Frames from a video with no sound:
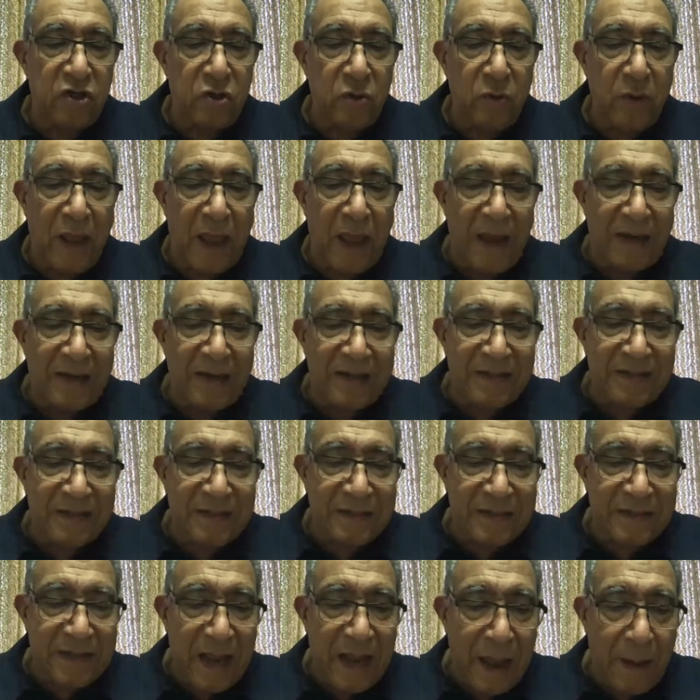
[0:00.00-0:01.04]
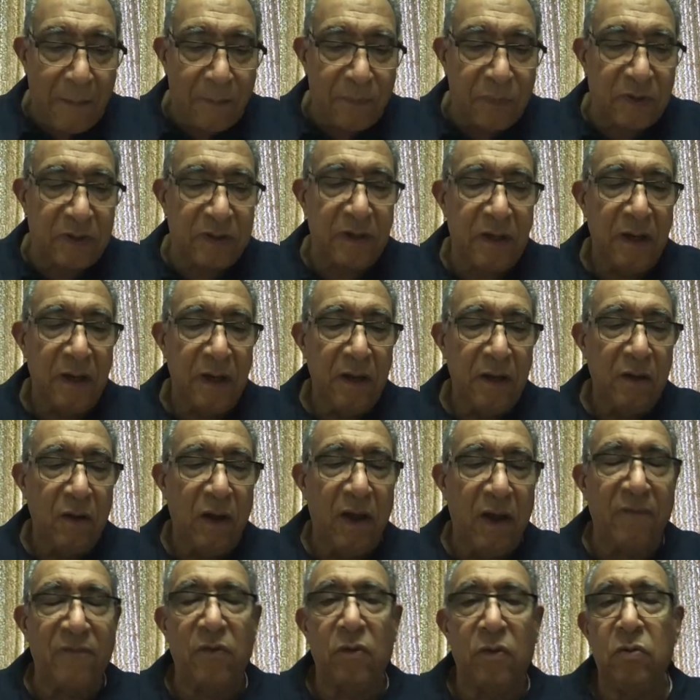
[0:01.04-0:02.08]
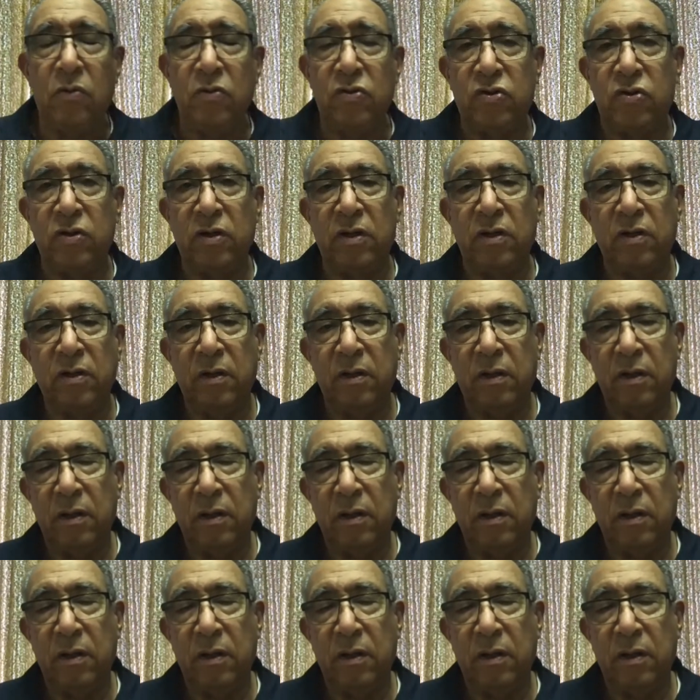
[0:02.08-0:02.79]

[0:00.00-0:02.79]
to accept evolution.